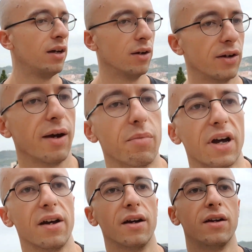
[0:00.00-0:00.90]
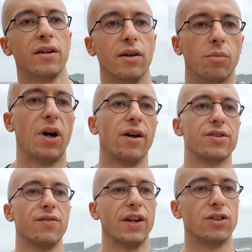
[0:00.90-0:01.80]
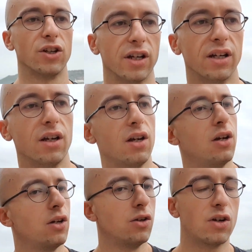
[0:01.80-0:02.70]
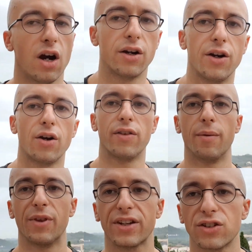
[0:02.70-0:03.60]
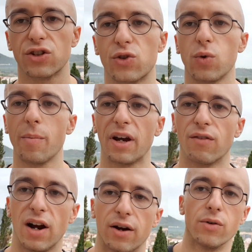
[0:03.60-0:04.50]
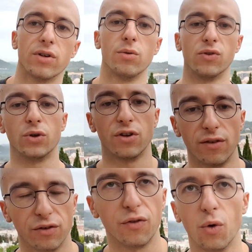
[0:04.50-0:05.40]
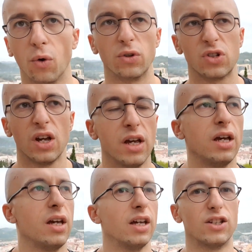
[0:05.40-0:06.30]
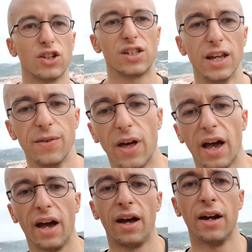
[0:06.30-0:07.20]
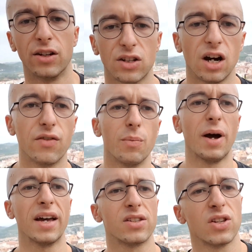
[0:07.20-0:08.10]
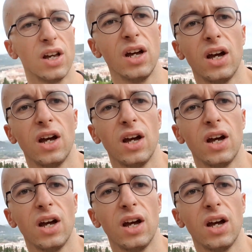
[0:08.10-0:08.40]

It'll get better. It'll pass eventually. You kind of know that, but that's just swimming around with all your other thoughts. It's just in there and it's kind of a mess